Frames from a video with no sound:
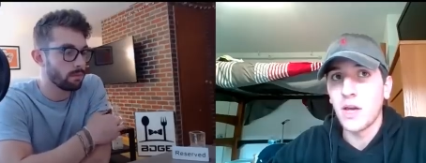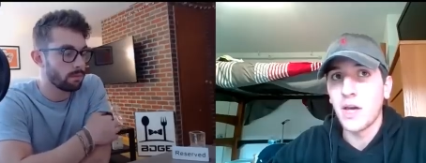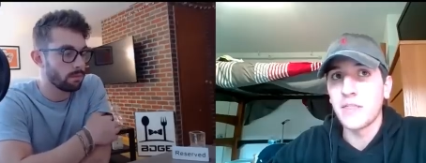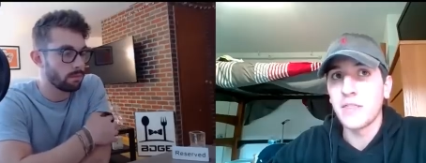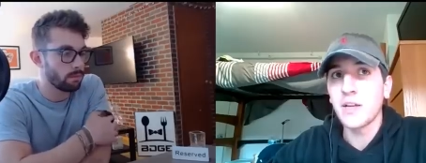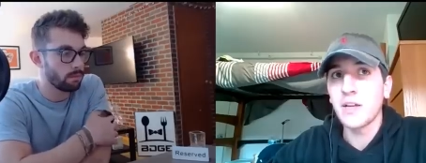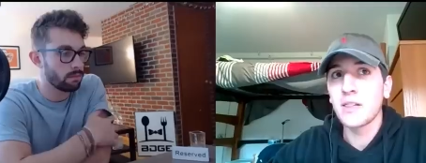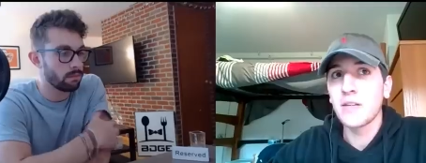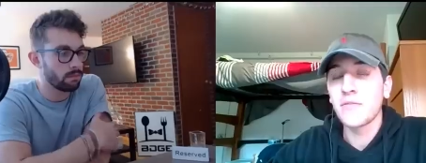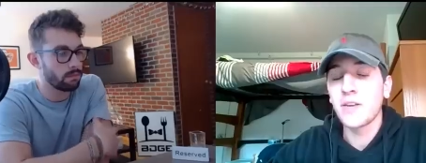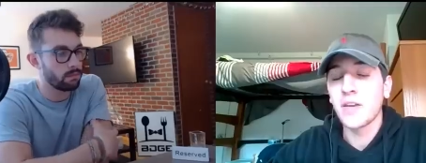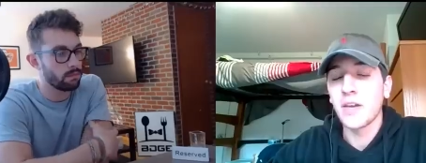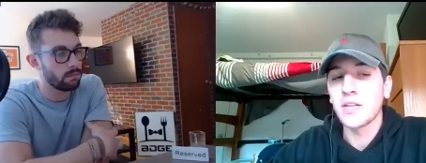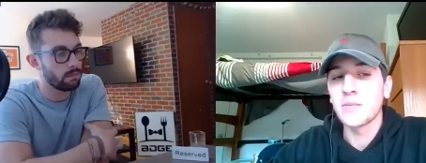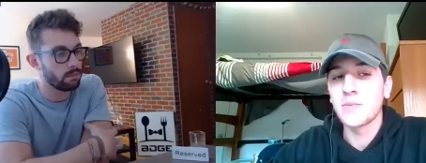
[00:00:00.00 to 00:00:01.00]
Speaker 1: I think Cliff
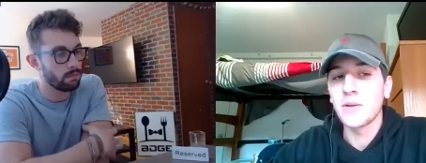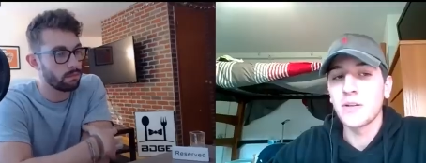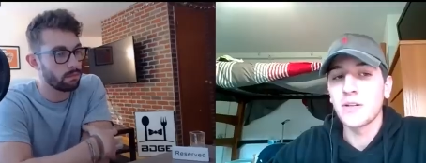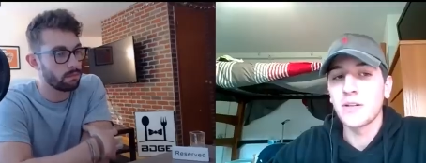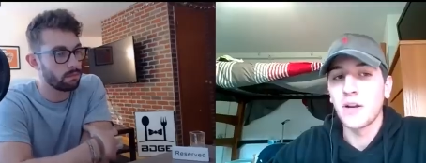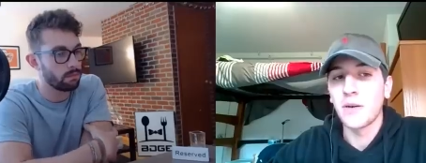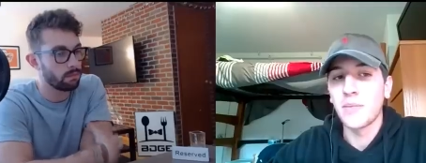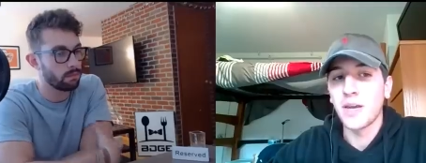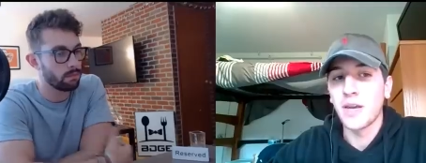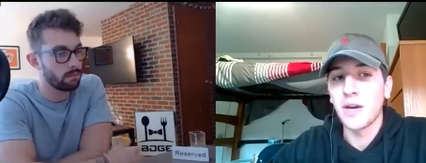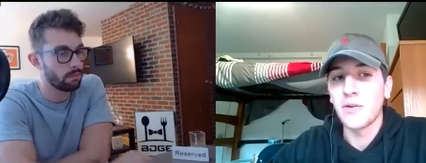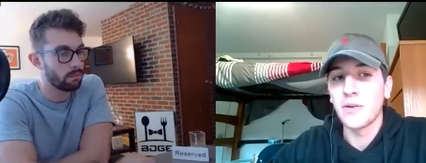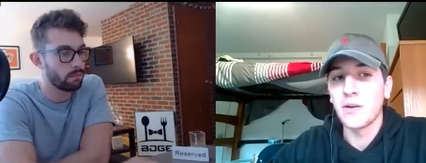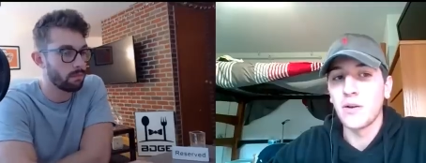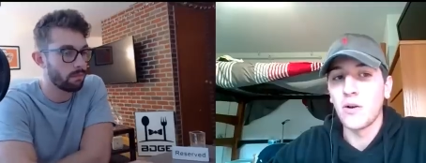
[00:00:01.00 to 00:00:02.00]
Kingsbury coming
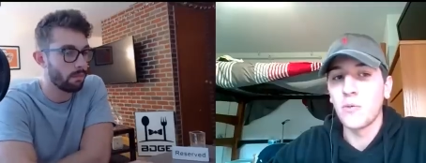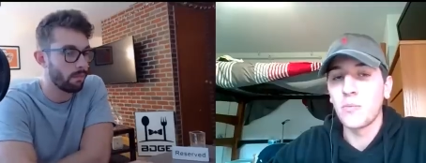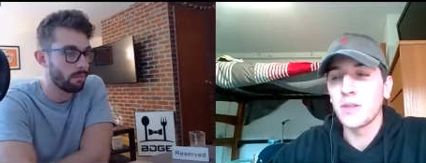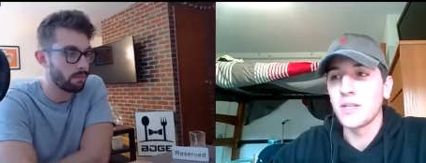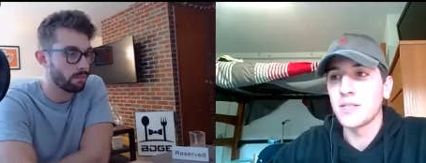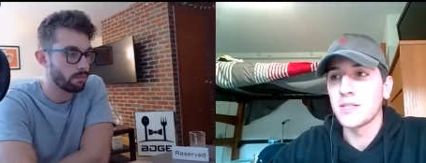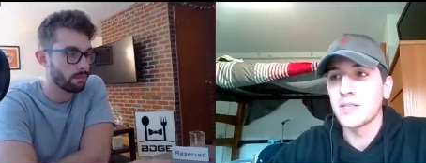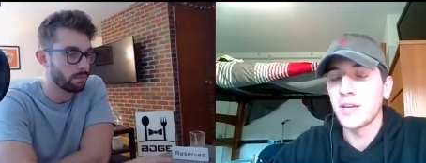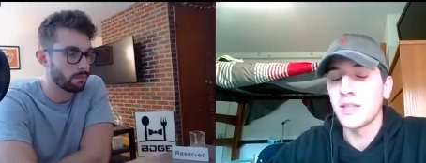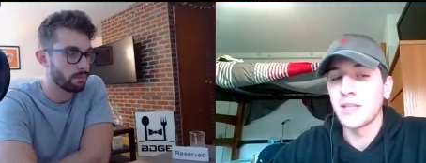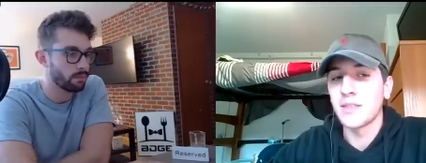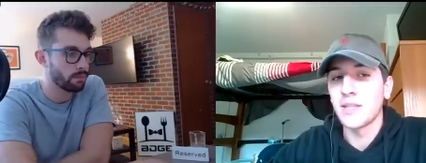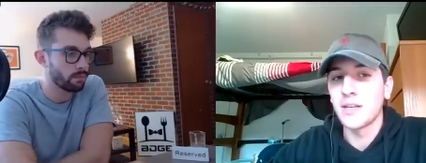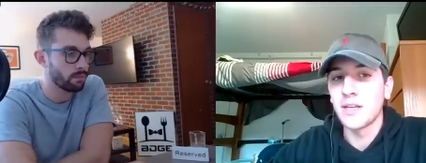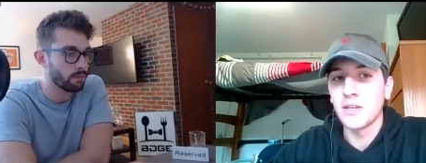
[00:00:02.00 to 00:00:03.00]
out and openly saying
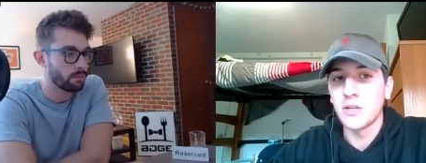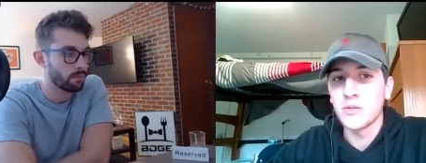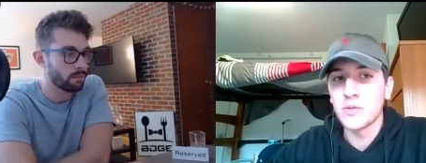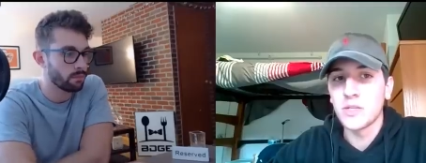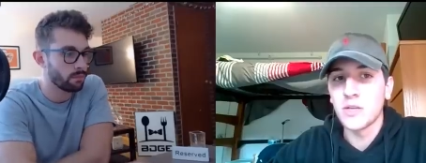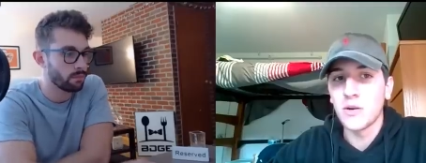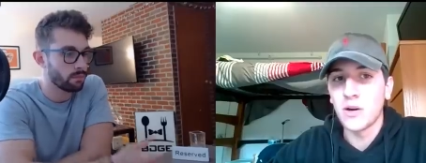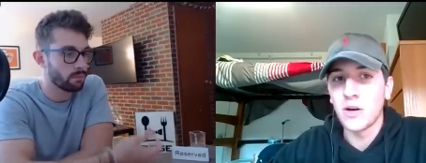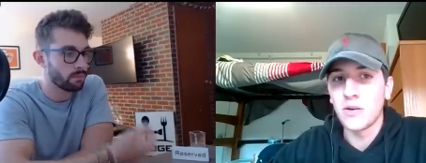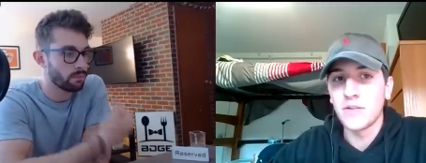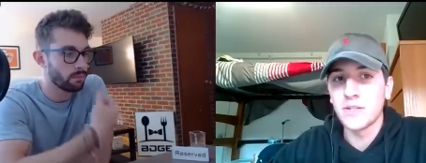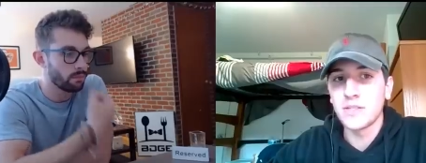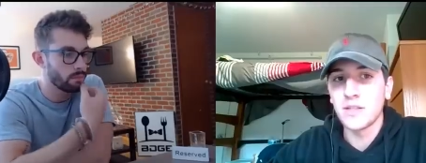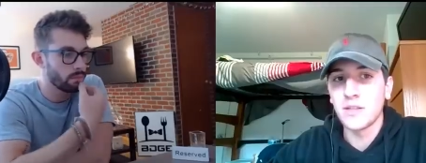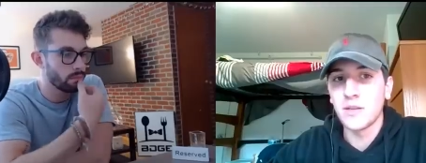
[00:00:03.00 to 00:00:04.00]
that they didn't use their
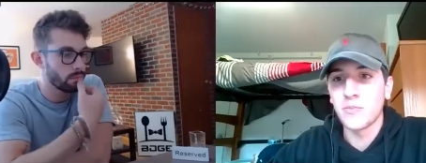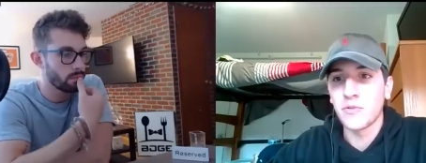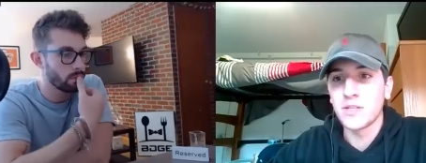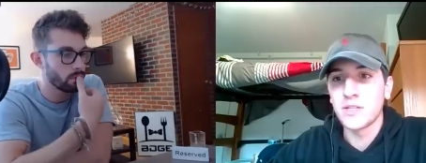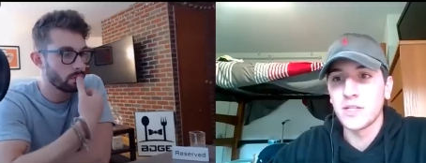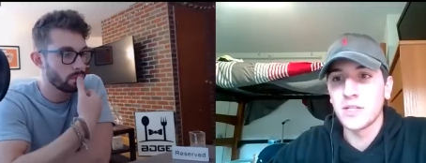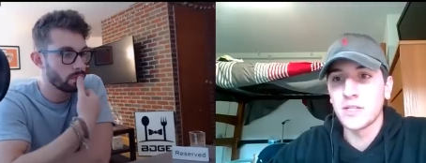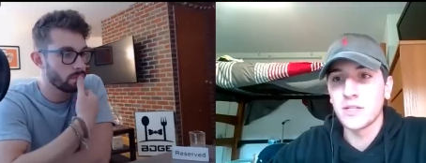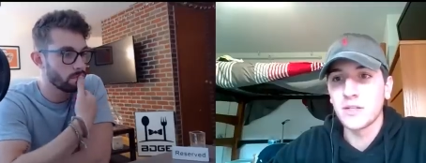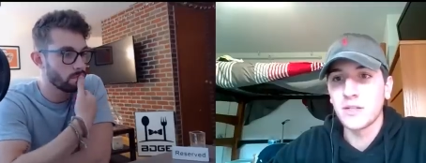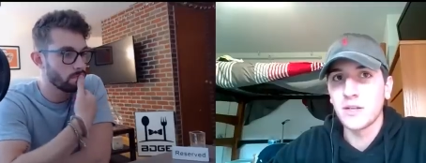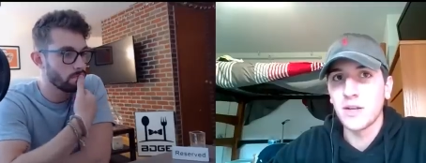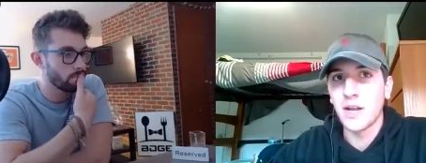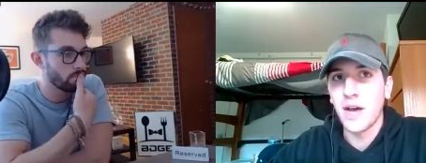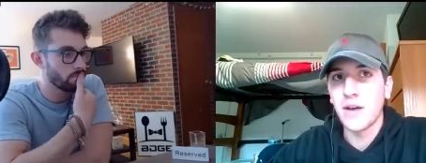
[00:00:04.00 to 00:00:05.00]
offense in the
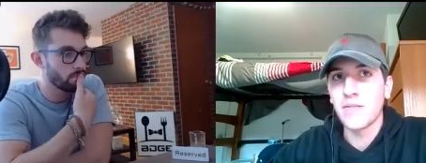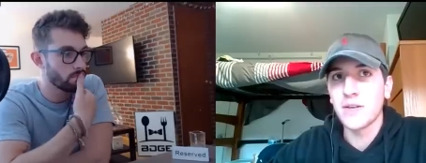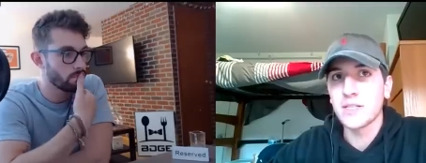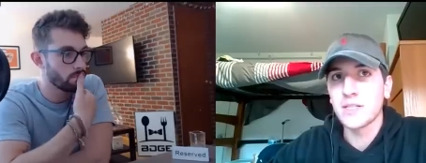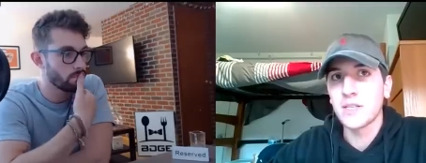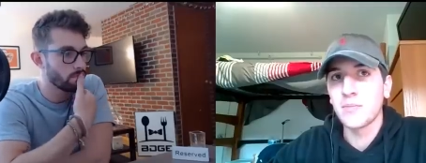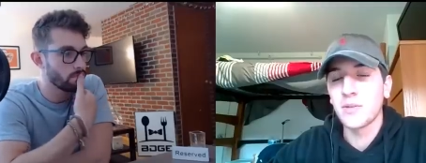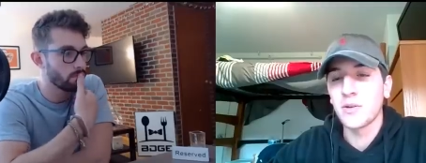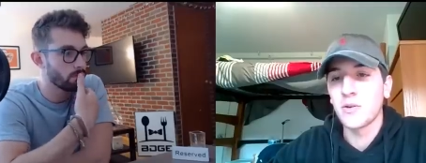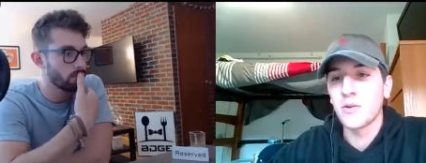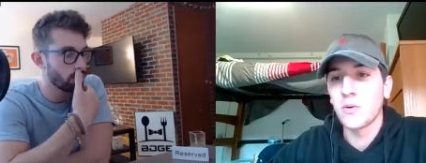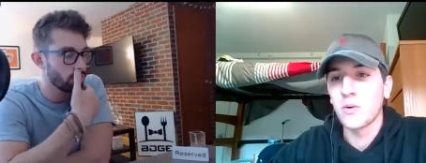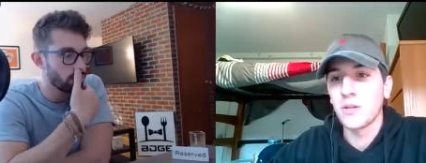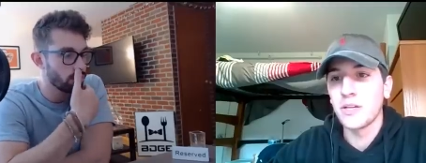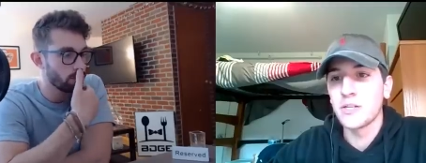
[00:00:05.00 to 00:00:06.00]
preseason could have that similar
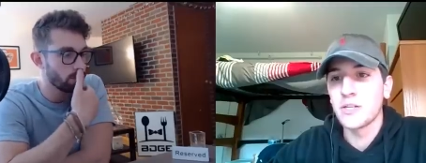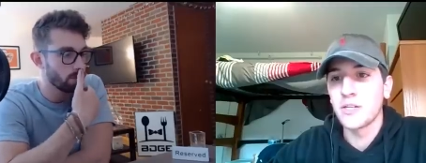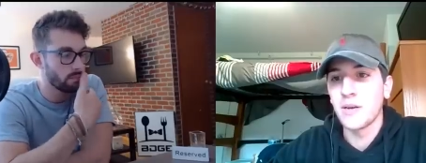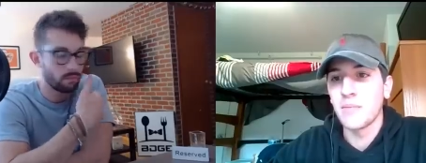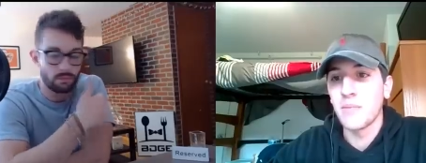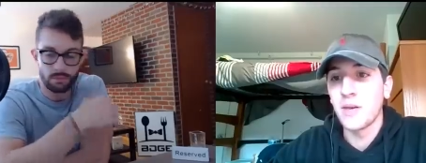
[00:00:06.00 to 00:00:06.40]
correlation that